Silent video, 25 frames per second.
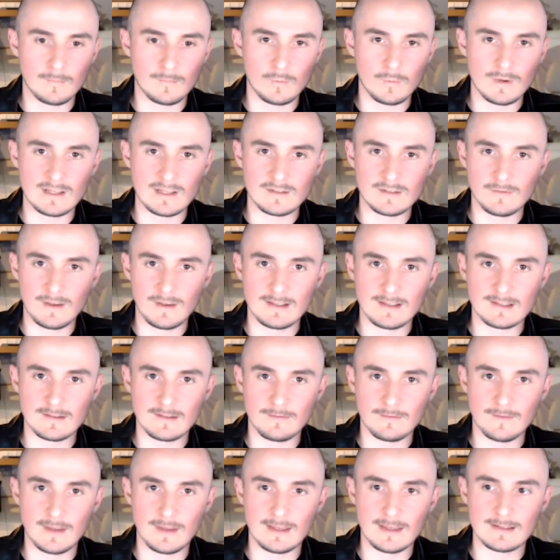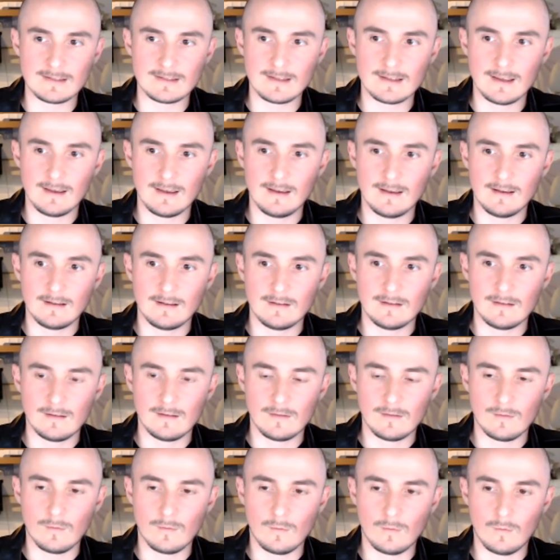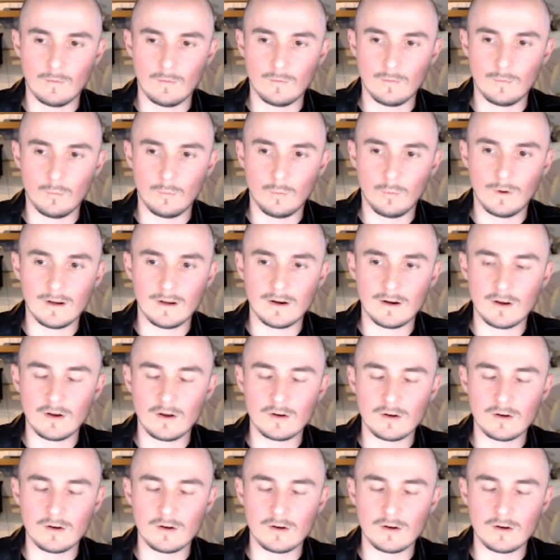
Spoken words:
reach face to face, what are your